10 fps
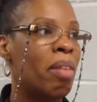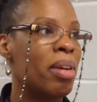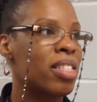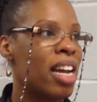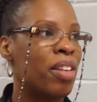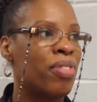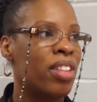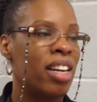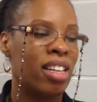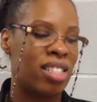I'm excited for
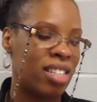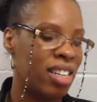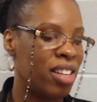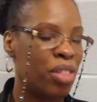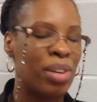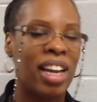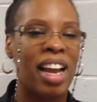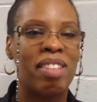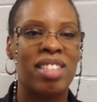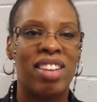the next uh, three
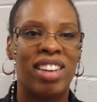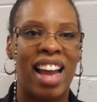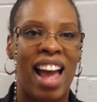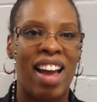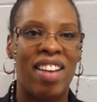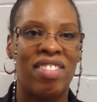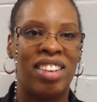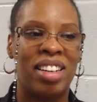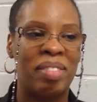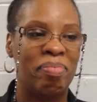games that we have.
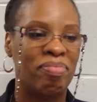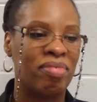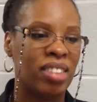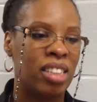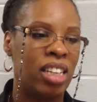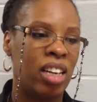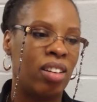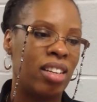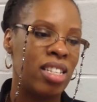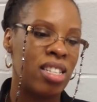Um, you
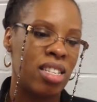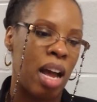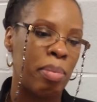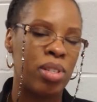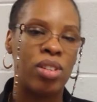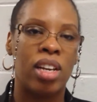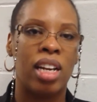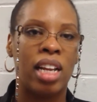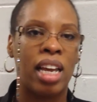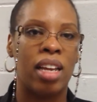know, it's just an opportunity
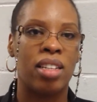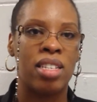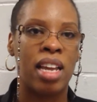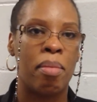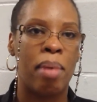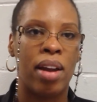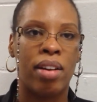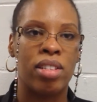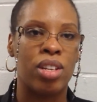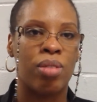to get to get better
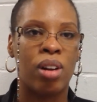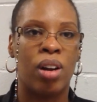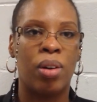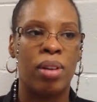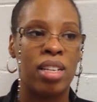and to grow.